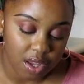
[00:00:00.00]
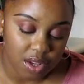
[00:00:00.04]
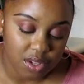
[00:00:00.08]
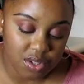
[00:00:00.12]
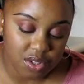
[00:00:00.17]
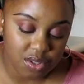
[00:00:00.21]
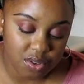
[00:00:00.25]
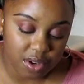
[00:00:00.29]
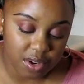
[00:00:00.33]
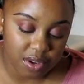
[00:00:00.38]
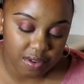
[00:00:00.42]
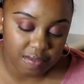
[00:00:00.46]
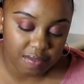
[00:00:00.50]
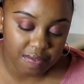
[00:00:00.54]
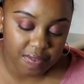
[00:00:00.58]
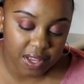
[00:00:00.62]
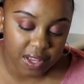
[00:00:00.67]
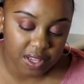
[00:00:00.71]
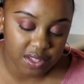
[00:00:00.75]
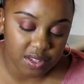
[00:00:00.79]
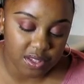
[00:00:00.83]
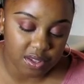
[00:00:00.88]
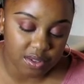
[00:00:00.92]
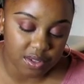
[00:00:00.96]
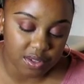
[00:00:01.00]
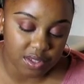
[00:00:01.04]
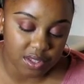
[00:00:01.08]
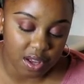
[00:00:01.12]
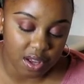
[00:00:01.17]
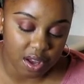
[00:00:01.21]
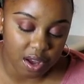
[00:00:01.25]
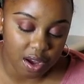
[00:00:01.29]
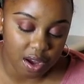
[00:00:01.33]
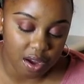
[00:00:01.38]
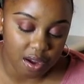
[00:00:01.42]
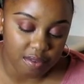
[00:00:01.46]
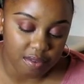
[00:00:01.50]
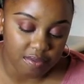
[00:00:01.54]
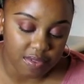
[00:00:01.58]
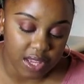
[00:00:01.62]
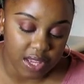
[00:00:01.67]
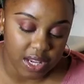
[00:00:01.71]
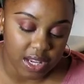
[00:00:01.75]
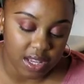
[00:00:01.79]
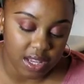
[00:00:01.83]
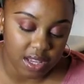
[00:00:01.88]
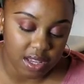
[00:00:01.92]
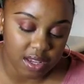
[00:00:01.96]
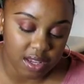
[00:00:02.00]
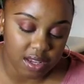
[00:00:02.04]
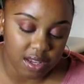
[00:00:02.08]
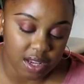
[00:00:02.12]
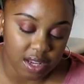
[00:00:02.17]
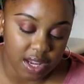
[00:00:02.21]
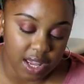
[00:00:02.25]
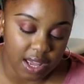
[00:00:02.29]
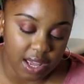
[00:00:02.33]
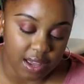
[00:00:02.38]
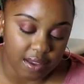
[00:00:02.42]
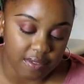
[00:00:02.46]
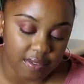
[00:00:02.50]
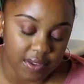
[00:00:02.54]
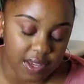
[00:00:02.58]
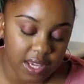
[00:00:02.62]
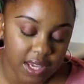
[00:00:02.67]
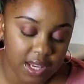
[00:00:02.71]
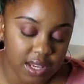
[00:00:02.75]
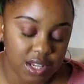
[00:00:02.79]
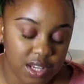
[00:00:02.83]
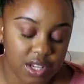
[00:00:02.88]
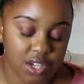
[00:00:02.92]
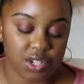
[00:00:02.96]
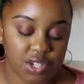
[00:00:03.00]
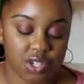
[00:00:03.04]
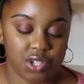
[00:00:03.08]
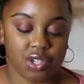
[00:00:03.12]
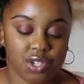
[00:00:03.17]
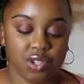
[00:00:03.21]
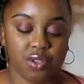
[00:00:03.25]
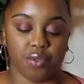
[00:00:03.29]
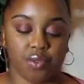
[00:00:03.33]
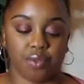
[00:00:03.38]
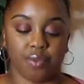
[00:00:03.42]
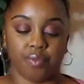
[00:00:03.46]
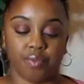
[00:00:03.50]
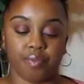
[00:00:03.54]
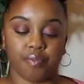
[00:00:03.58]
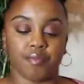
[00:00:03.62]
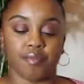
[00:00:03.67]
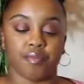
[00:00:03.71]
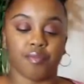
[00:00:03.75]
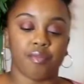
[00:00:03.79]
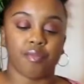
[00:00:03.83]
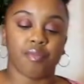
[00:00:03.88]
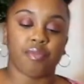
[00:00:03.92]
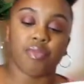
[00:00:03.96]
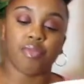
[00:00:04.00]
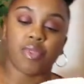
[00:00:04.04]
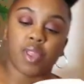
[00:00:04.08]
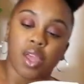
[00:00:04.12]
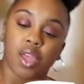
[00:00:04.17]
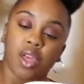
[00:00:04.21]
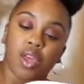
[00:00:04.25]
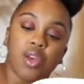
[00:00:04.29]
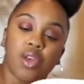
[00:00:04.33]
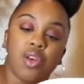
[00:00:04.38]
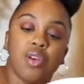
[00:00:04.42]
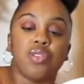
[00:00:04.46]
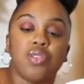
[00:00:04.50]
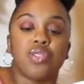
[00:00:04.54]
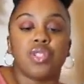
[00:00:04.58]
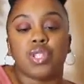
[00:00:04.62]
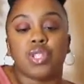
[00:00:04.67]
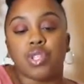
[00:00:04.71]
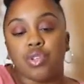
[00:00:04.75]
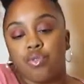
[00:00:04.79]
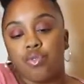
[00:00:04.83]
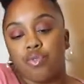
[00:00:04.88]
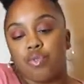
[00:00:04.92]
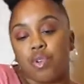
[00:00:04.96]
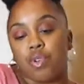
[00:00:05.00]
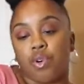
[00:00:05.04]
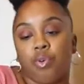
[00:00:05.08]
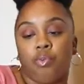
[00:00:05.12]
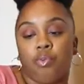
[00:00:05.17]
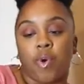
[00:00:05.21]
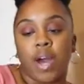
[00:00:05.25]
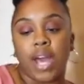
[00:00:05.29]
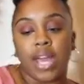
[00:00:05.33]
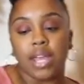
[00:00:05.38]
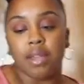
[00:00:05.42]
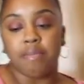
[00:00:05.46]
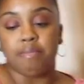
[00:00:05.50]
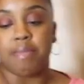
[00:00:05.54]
Jordan felt so starved that he could have eaten his shoe. Soon a white